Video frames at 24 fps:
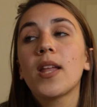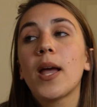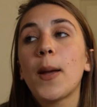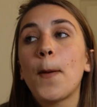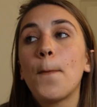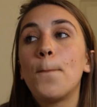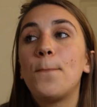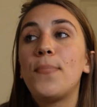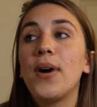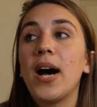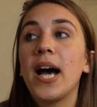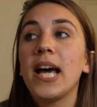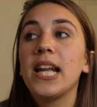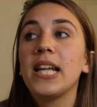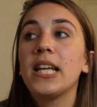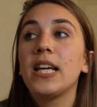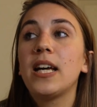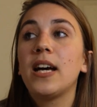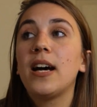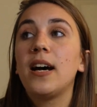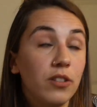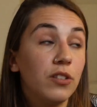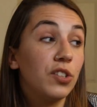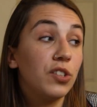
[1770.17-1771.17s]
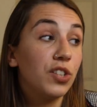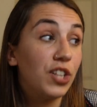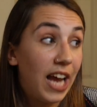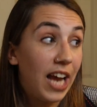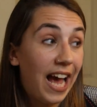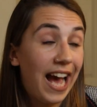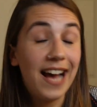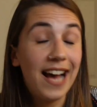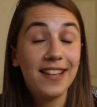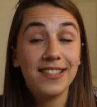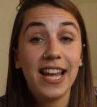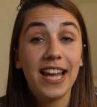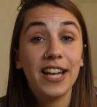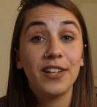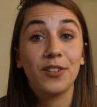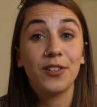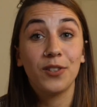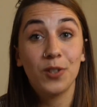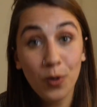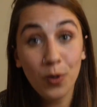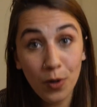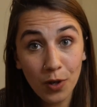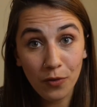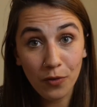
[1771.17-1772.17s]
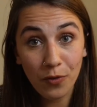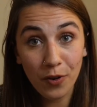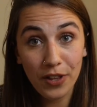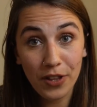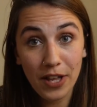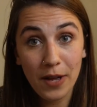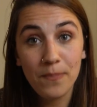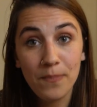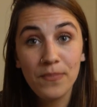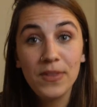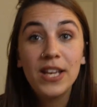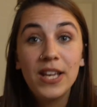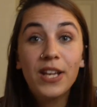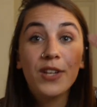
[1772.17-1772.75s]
But she has a tutorial for them.